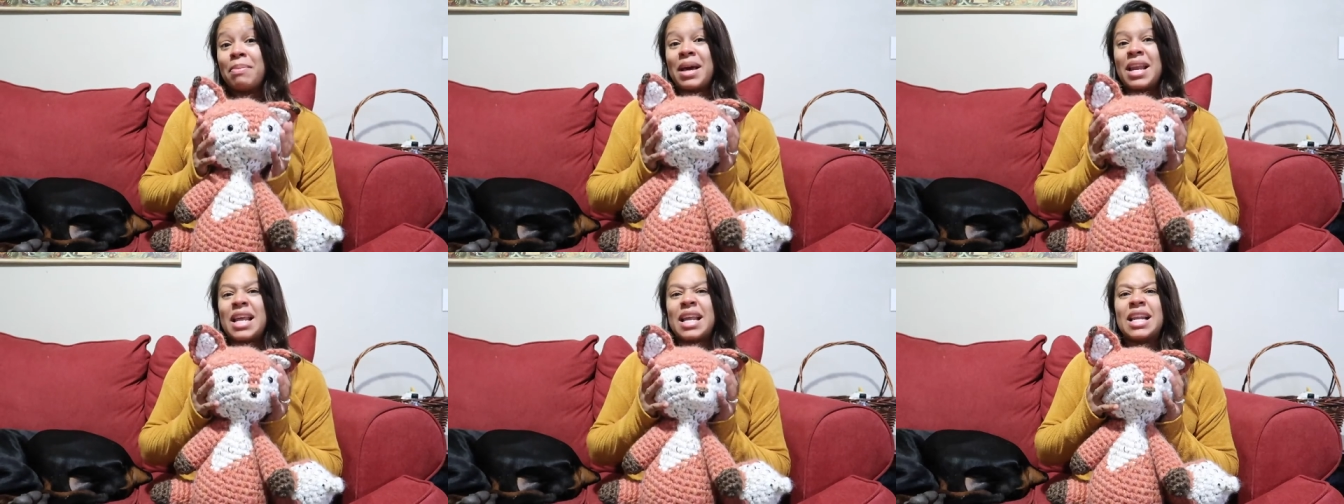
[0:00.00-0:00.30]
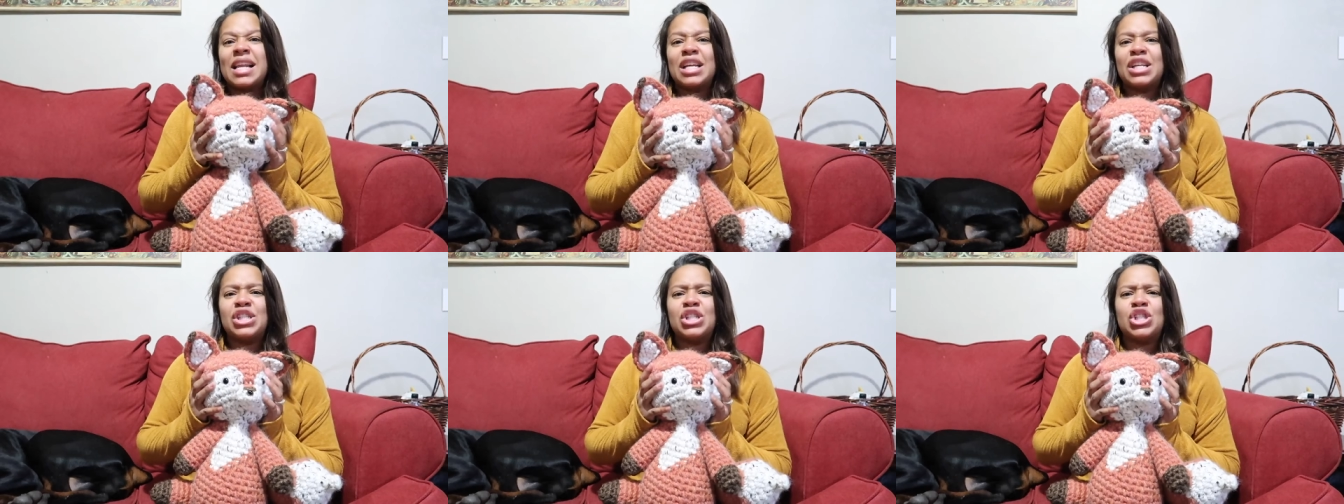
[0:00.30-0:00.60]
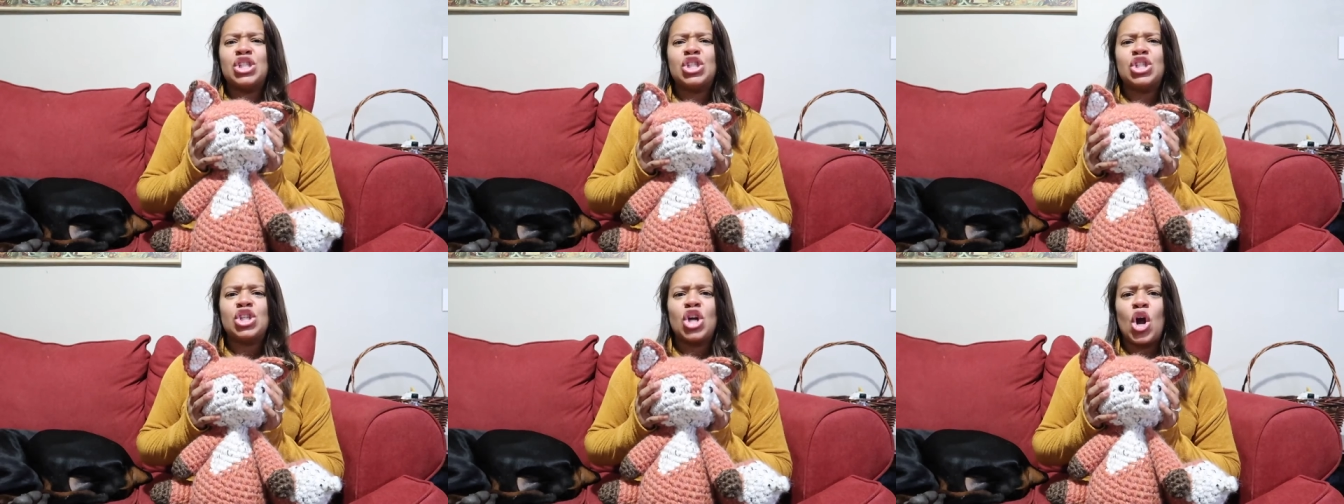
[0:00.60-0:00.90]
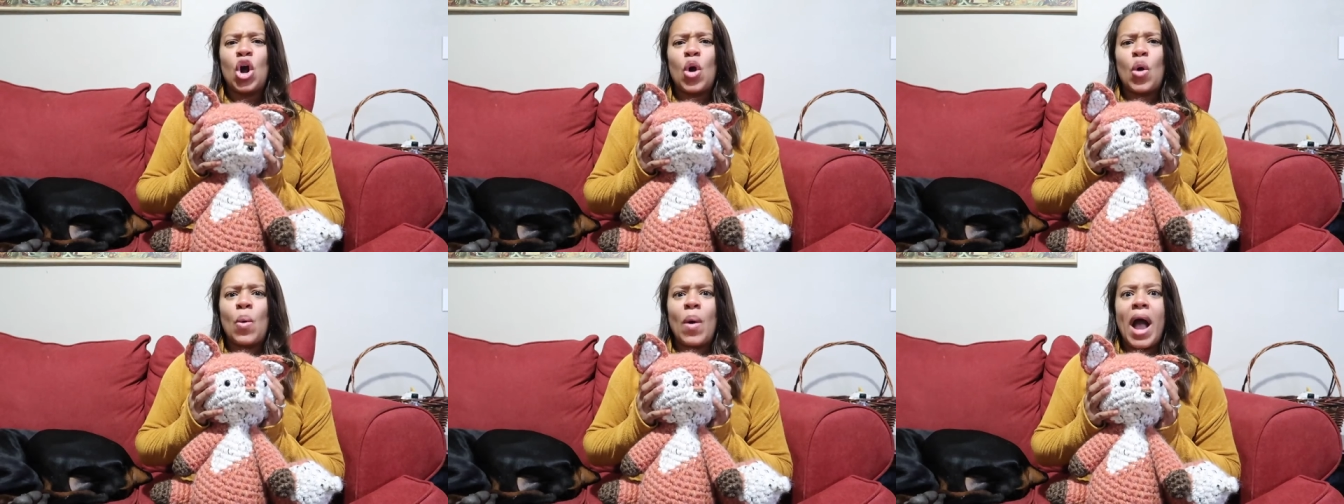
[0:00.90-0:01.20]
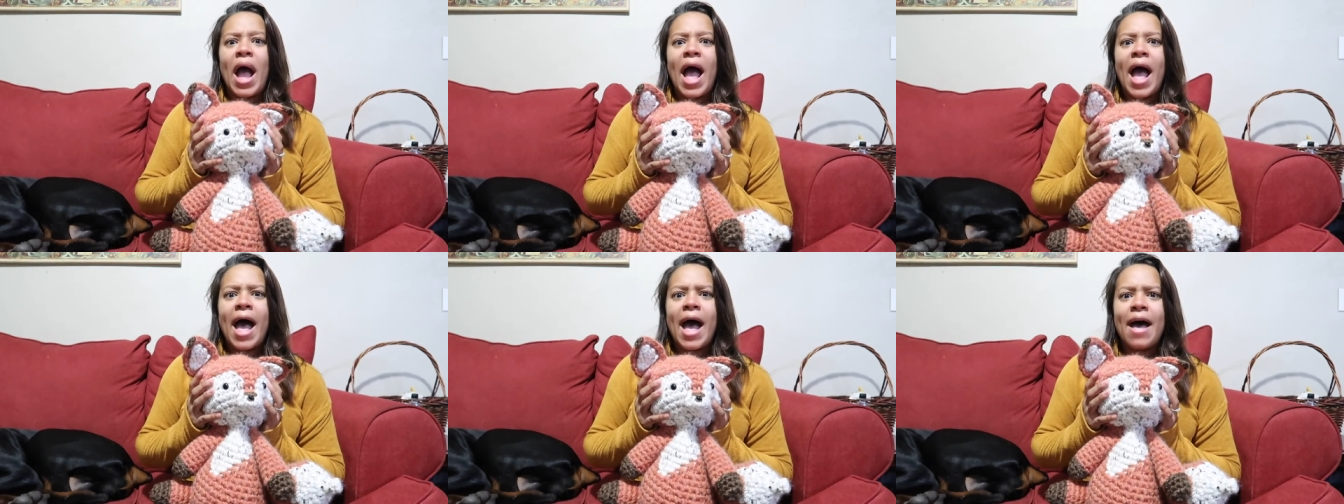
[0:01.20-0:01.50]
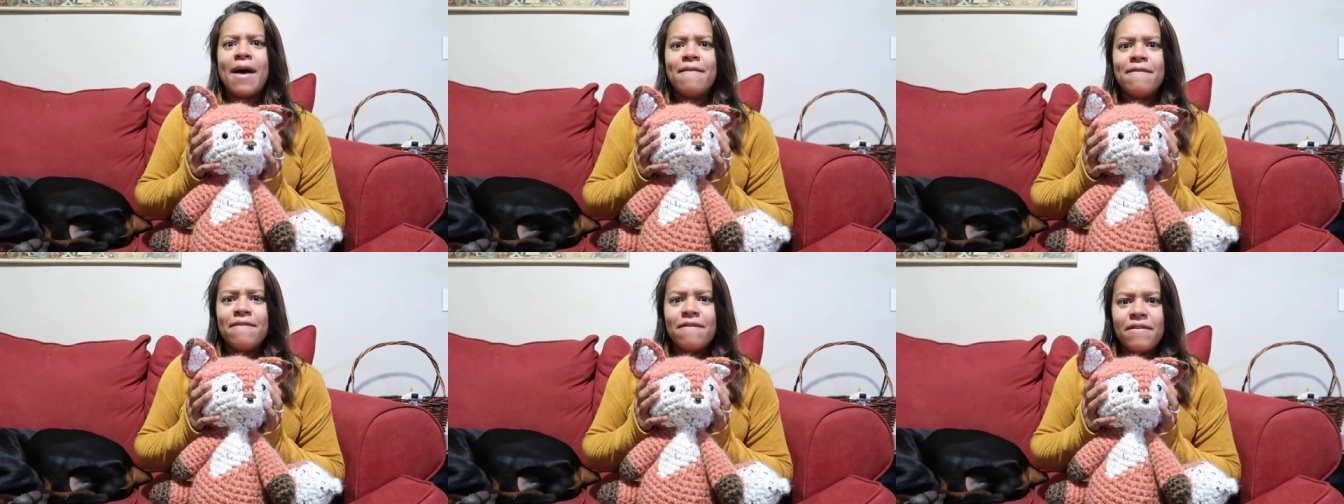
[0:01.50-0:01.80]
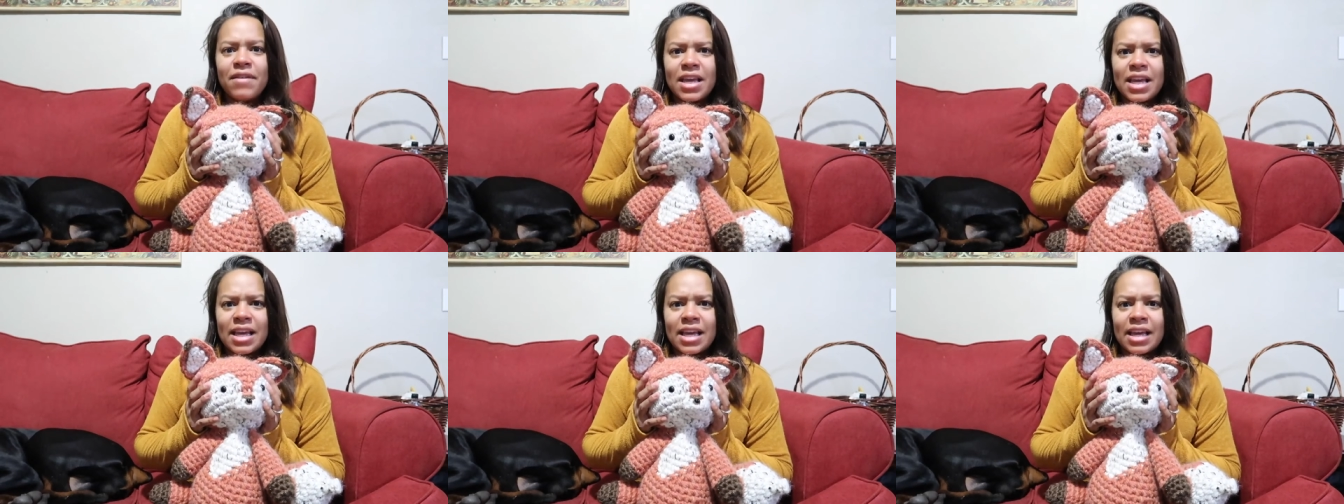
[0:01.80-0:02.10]
but it is so
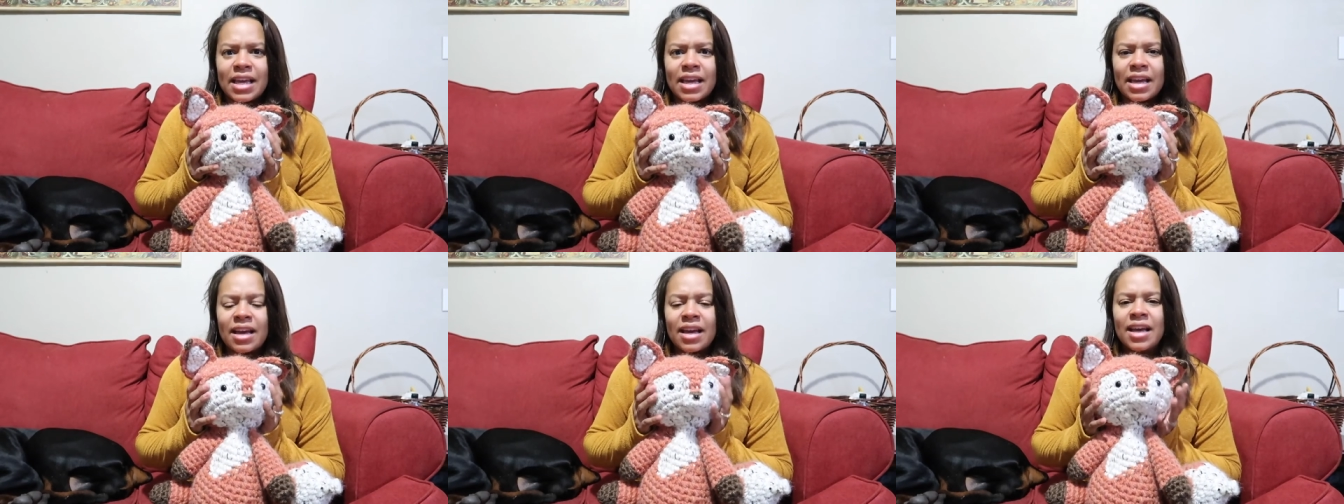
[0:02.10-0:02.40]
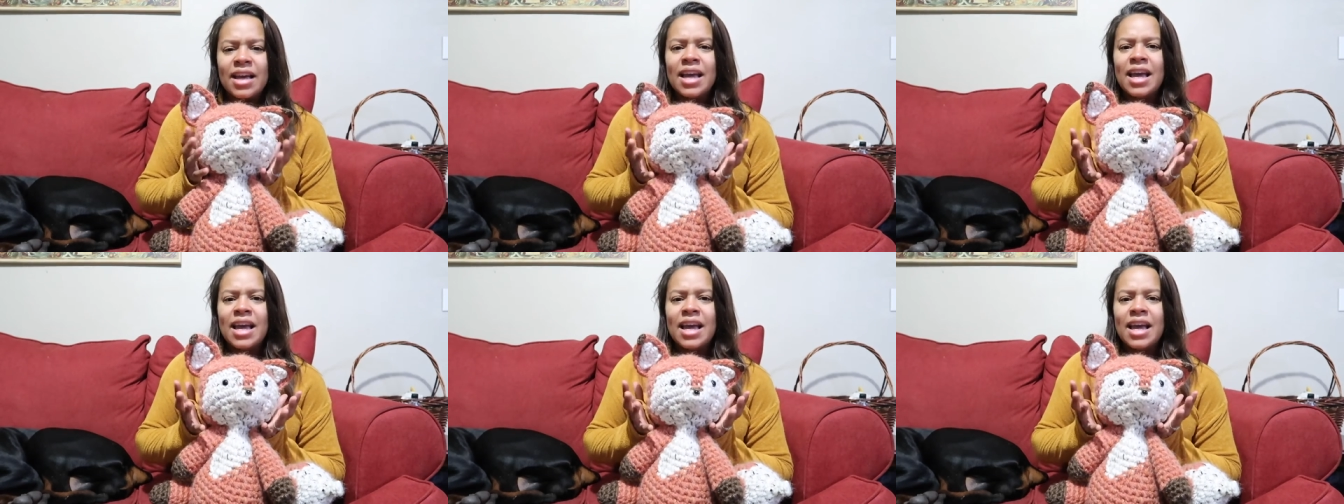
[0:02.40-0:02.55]
heavy